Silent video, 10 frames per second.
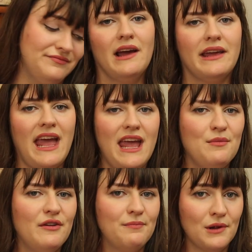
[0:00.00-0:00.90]
A game
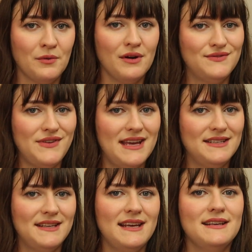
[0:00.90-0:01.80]
of Blue Rose
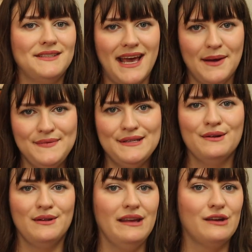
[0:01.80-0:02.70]
Fantasy is
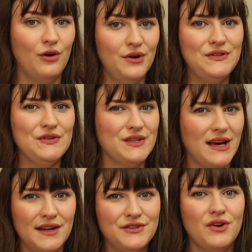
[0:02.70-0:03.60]
absolutely going to
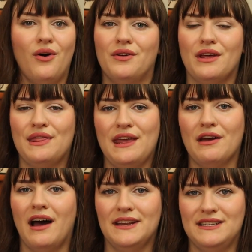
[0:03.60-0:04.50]
touch on the
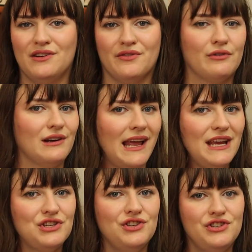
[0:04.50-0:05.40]
idea of
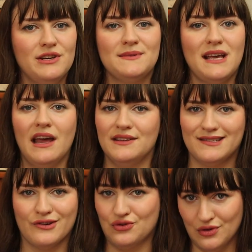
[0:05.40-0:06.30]
relationships and
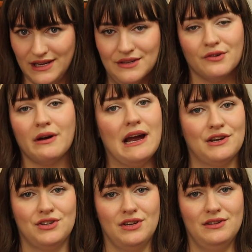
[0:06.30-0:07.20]
social
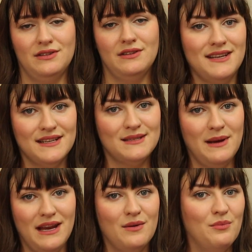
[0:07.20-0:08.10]
interaction. It does
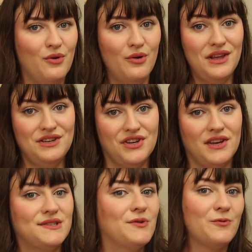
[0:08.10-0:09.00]
mean more than
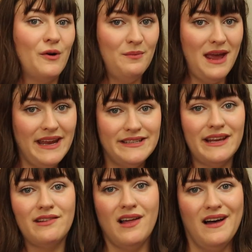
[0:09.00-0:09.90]
just
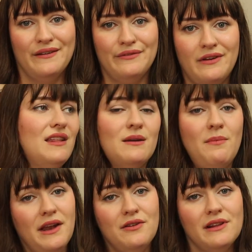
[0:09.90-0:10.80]
romantic love. The
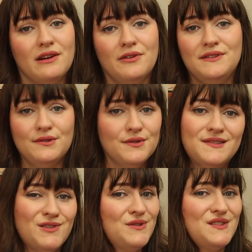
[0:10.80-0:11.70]
manual includes all
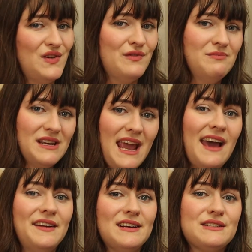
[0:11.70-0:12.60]
sorts of
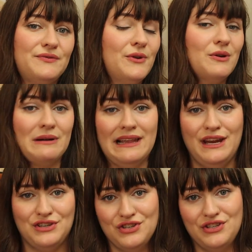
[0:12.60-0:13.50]
mechanics for
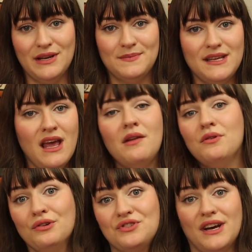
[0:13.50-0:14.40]
relationships,
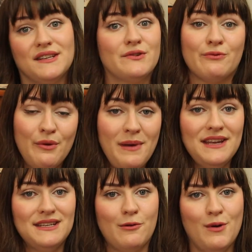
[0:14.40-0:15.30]
not just
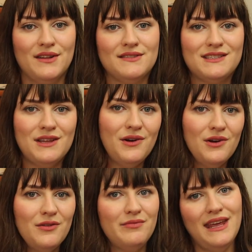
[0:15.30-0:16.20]
romantic ones,
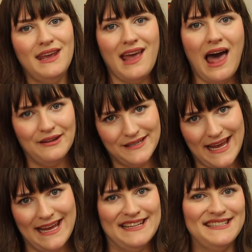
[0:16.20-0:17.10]
though the
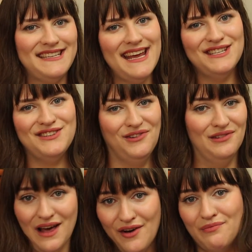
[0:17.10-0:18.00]
Aldeans tend to
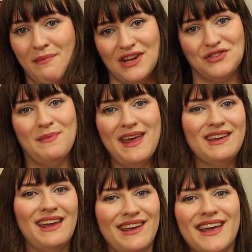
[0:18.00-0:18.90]
love
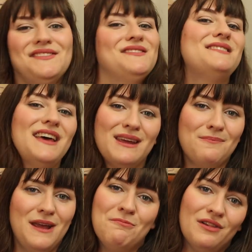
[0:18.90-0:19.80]
matchmaking and setting
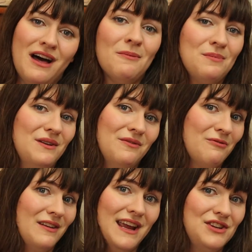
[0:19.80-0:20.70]
people up in
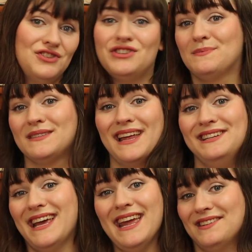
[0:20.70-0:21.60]
relationships
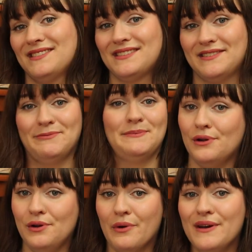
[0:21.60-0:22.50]
and dates.
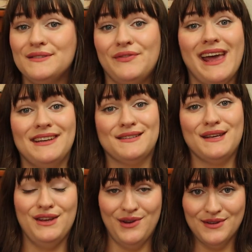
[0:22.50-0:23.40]
Blue Rose Fantasy
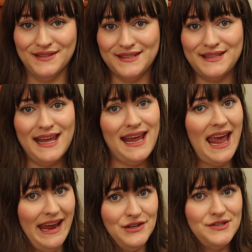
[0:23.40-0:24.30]
uses the
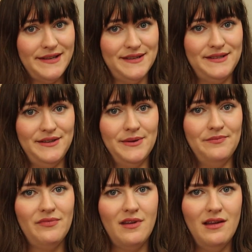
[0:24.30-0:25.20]
age system.